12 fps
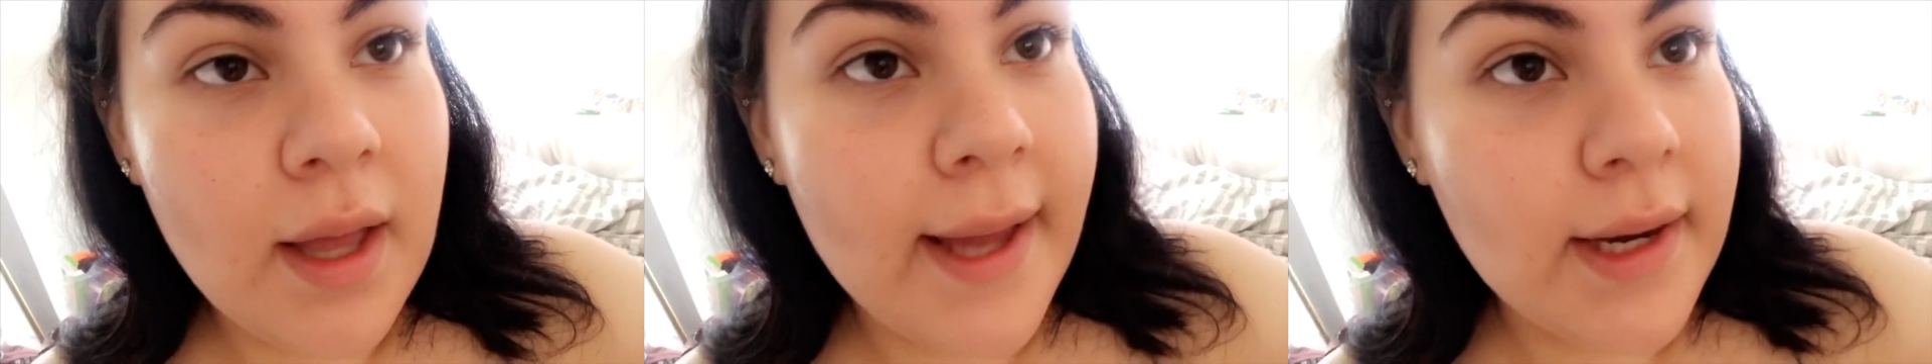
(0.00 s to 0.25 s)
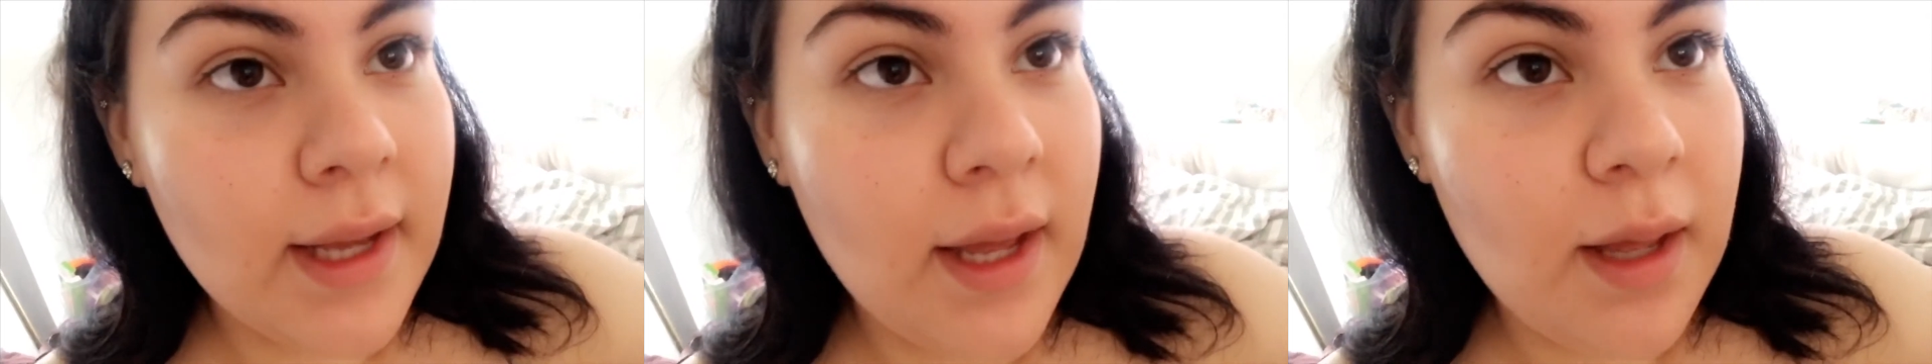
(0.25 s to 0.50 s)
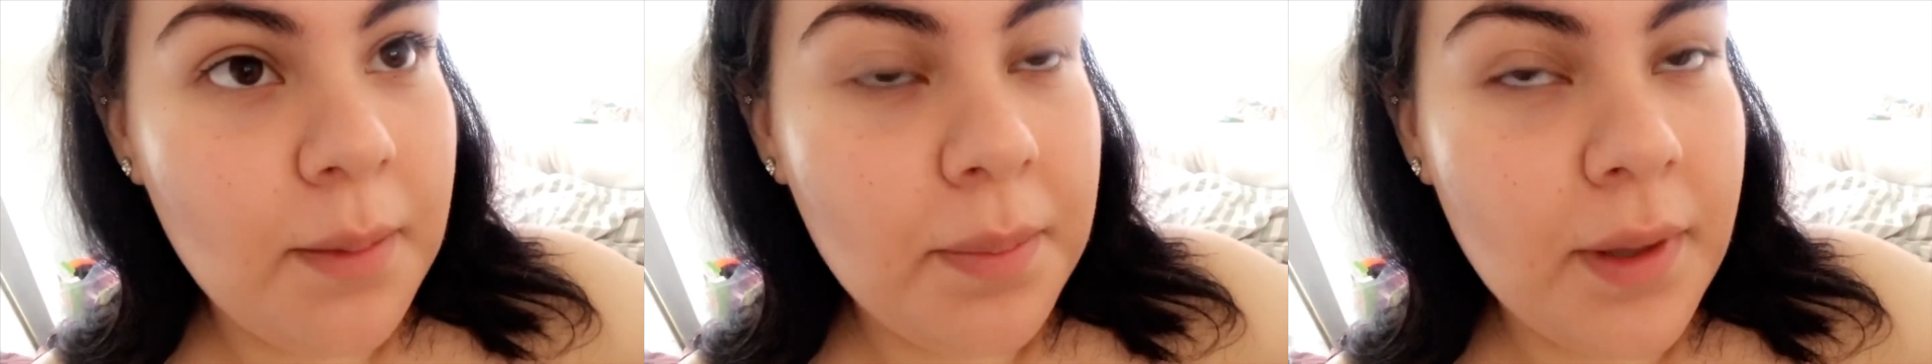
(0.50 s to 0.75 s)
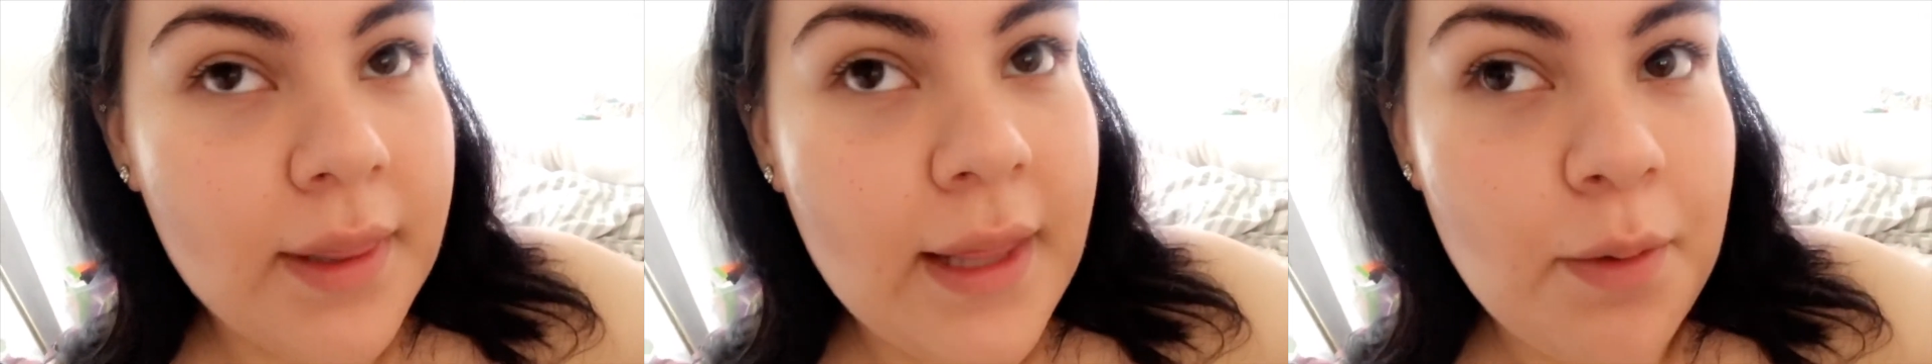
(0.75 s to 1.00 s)
At
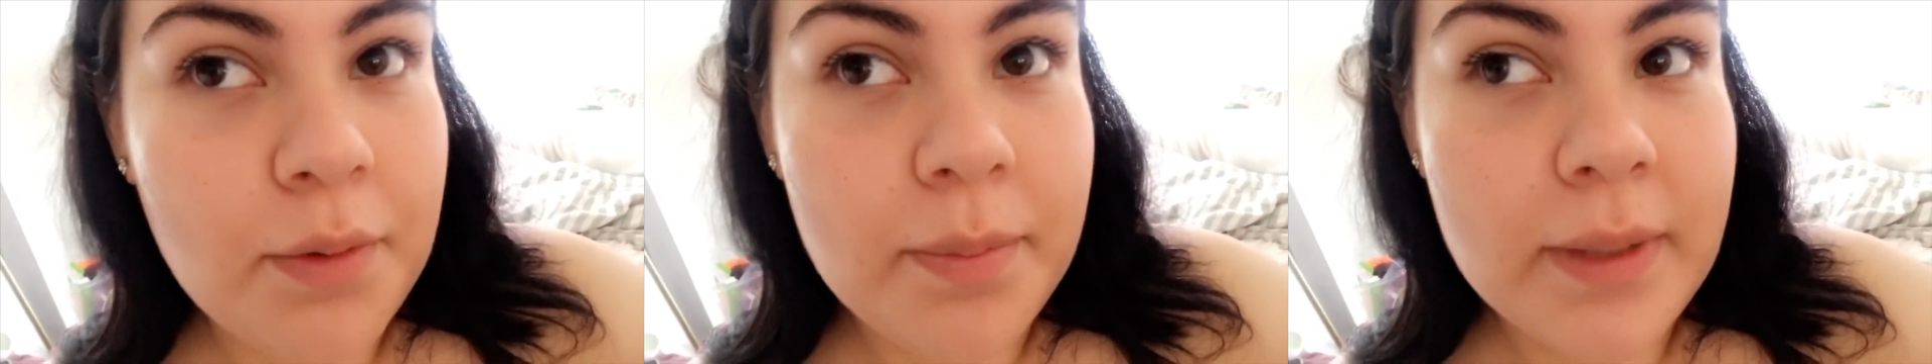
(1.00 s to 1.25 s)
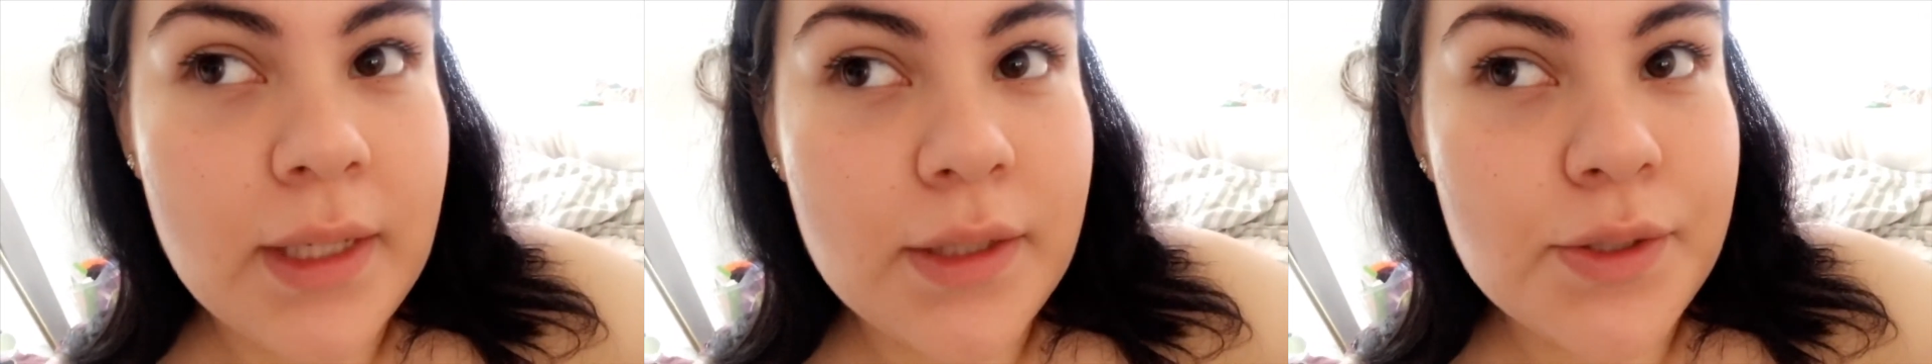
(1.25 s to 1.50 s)
camp, that would be